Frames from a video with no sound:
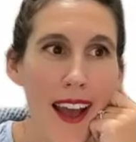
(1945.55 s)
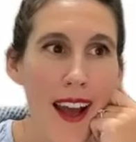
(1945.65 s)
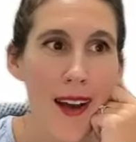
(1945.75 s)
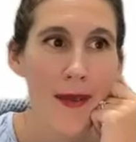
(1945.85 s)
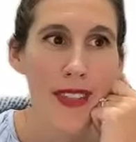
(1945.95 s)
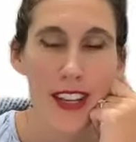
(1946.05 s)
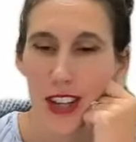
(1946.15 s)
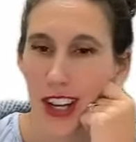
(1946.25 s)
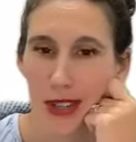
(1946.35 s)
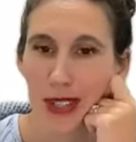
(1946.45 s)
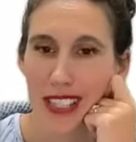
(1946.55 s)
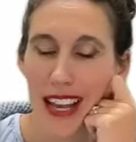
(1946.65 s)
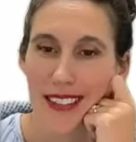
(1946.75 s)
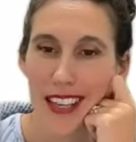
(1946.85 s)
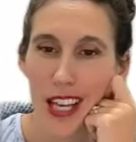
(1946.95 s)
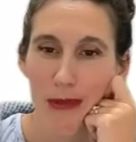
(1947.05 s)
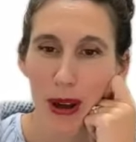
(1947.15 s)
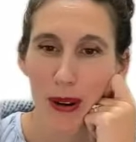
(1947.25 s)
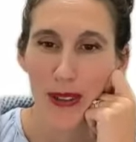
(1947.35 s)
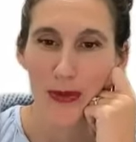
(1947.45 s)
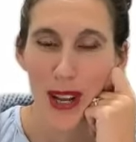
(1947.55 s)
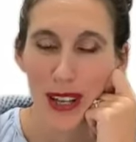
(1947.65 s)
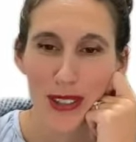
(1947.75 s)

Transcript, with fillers: um, that Joshua was asking about as well.